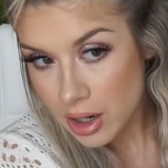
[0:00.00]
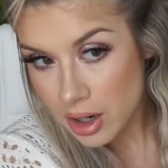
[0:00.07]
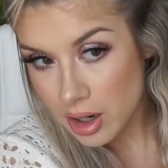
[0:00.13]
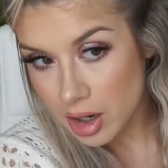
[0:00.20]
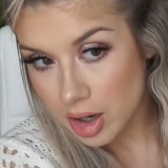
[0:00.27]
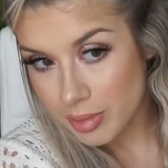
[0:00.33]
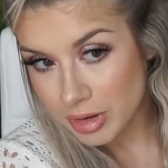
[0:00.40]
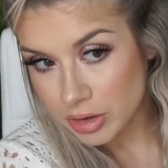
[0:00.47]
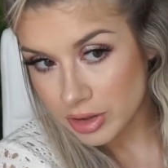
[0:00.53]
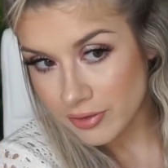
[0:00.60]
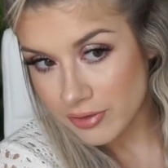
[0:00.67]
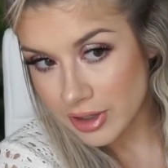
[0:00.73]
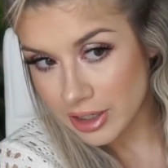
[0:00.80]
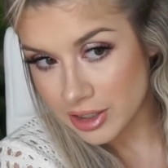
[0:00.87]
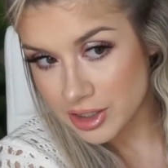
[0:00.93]
I'll
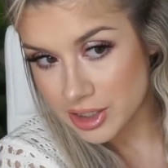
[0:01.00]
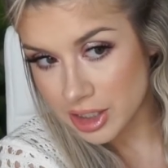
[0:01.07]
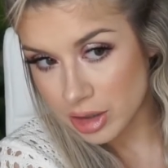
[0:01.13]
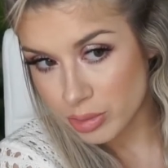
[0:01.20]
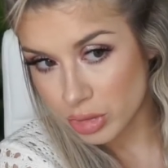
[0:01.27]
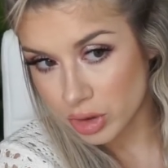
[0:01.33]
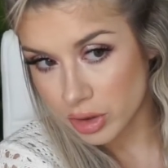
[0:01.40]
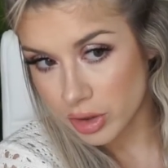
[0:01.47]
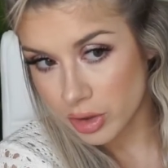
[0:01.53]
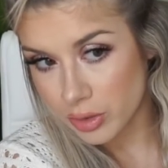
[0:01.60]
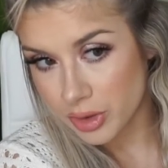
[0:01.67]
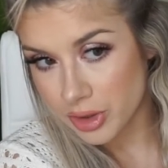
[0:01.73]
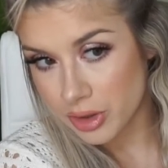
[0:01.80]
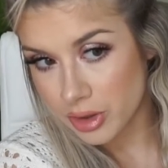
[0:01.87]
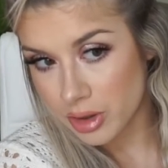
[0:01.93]
leave that down
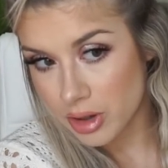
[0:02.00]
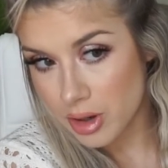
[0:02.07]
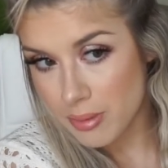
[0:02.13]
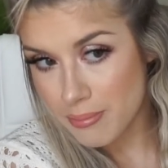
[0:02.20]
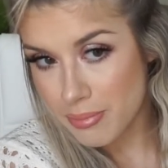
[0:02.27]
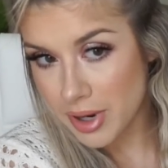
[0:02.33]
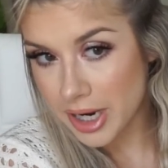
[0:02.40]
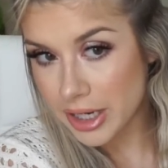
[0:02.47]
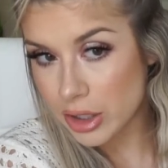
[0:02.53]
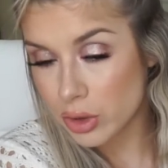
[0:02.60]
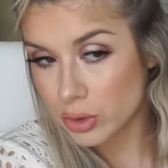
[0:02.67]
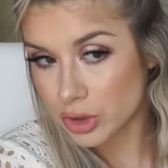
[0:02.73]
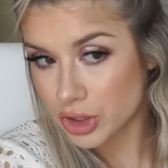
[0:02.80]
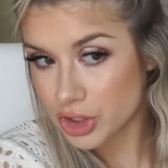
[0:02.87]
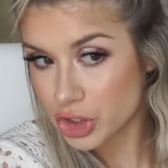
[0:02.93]
below in the bio
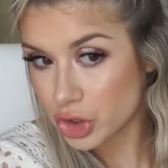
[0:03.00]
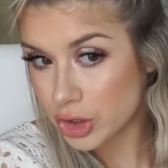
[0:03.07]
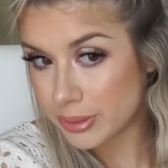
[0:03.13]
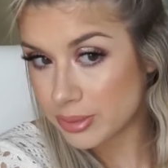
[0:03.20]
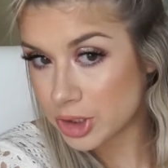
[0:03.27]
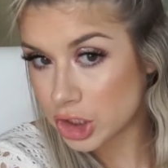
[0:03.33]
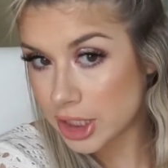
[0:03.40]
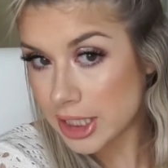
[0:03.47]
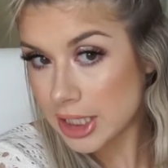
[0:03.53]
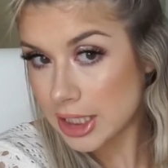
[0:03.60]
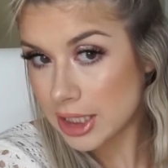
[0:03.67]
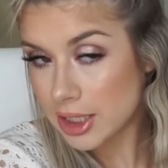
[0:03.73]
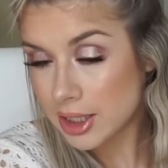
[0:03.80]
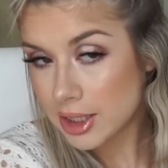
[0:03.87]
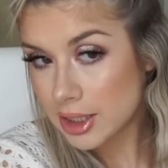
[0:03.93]
or description.